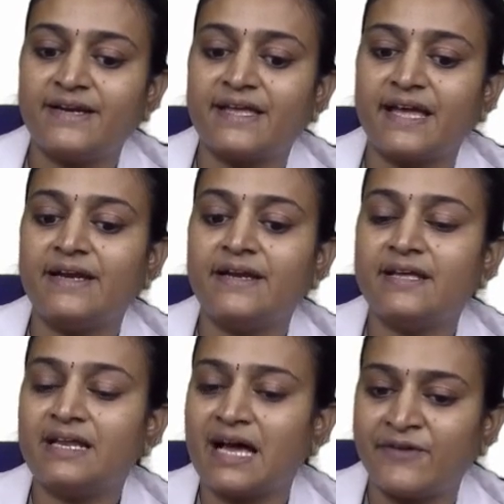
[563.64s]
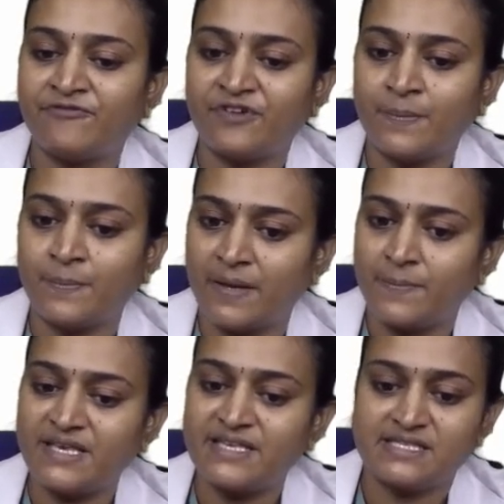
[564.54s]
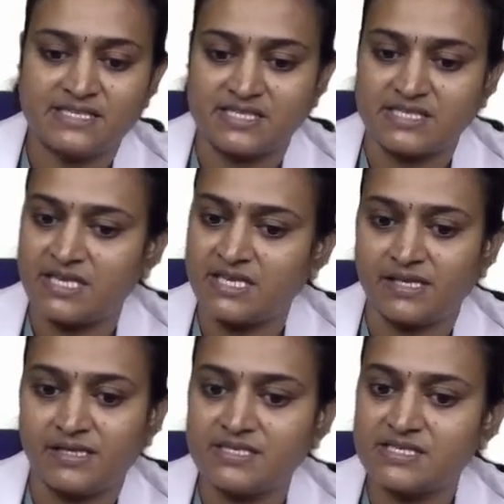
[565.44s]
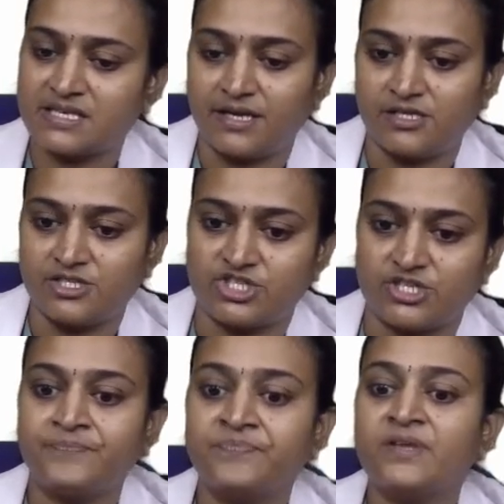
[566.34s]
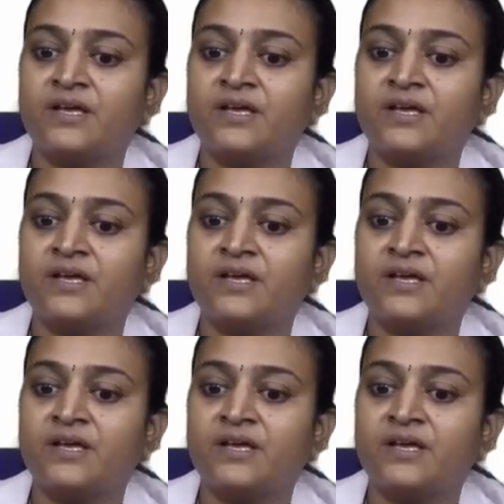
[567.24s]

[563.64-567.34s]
and candidal hyphae may be seen in this condition.